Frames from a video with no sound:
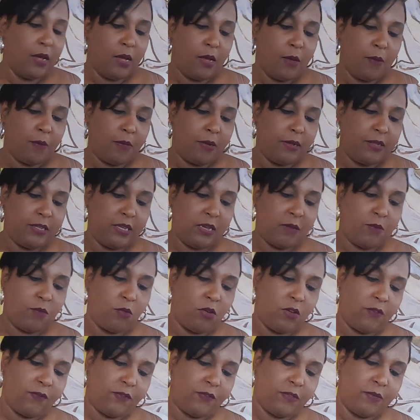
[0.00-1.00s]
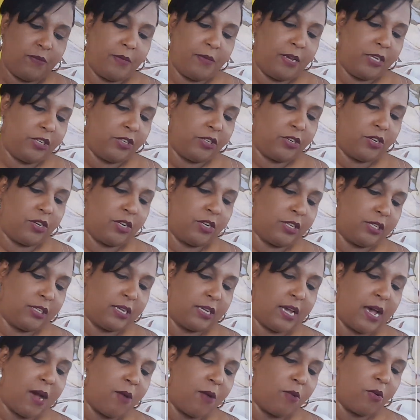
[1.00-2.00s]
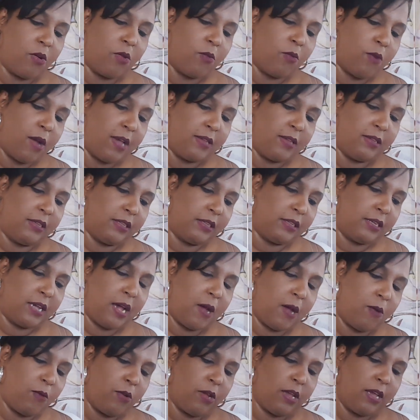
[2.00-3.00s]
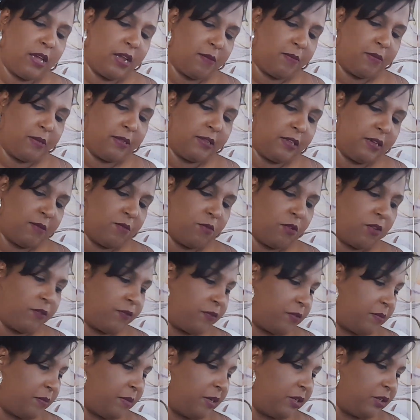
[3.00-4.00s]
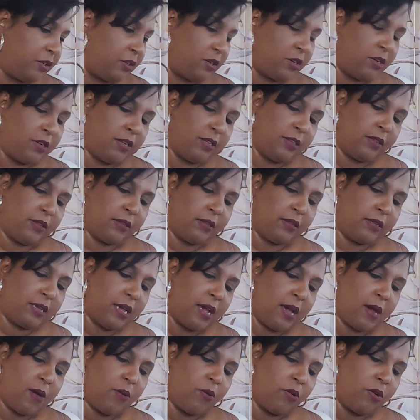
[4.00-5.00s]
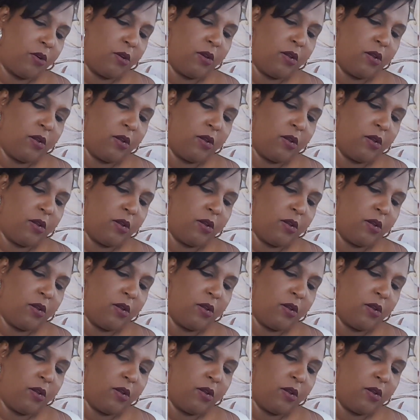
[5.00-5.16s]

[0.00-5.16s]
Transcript: Please get more information on the Tower. Why is the Tower here? Please get more information on this Tower.